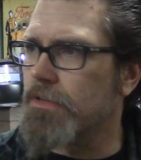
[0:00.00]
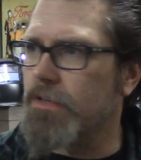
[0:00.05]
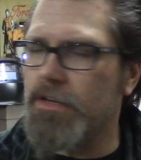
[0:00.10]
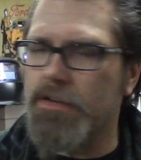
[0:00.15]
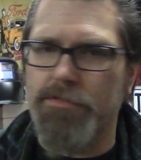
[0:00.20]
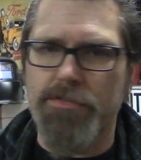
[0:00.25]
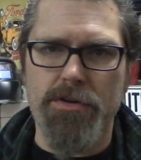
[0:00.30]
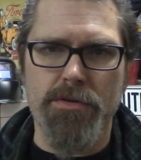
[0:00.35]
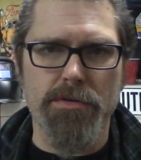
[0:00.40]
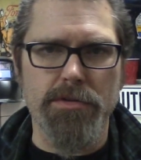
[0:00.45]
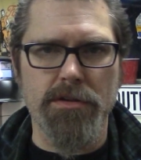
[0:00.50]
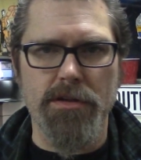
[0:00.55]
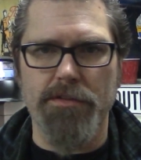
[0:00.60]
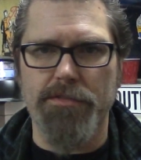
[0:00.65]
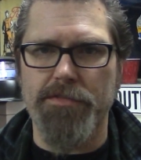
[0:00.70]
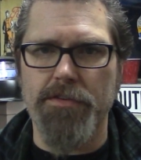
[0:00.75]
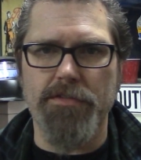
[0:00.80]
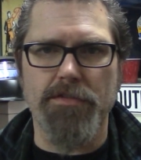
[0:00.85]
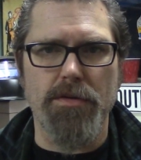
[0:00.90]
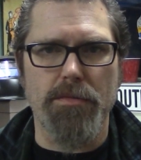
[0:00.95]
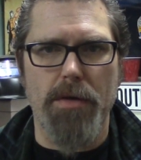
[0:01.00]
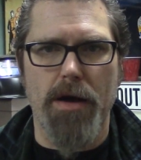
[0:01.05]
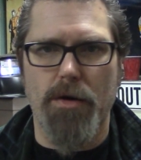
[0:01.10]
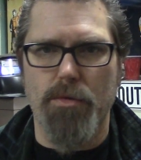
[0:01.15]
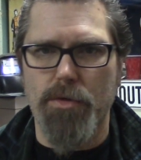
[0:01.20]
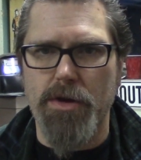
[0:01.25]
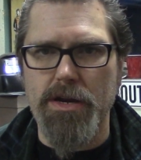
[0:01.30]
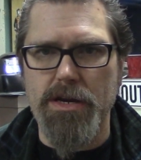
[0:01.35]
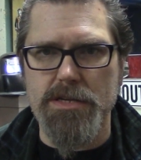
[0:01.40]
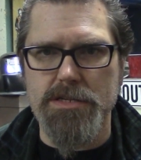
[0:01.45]
like if you're within a 50-mile
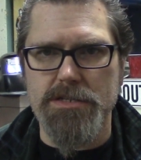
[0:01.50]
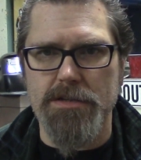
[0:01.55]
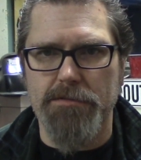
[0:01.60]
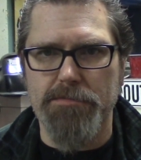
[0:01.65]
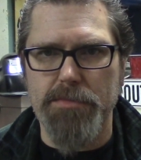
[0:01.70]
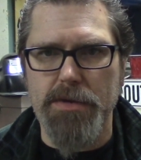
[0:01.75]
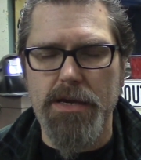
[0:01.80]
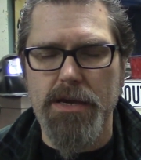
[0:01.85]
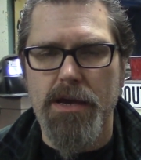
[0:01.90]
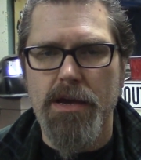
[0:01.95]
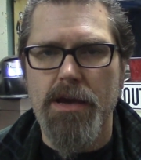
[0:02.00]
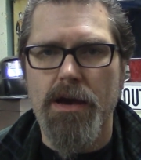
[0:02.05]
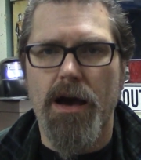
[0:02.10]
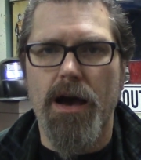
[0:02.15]
radius of me,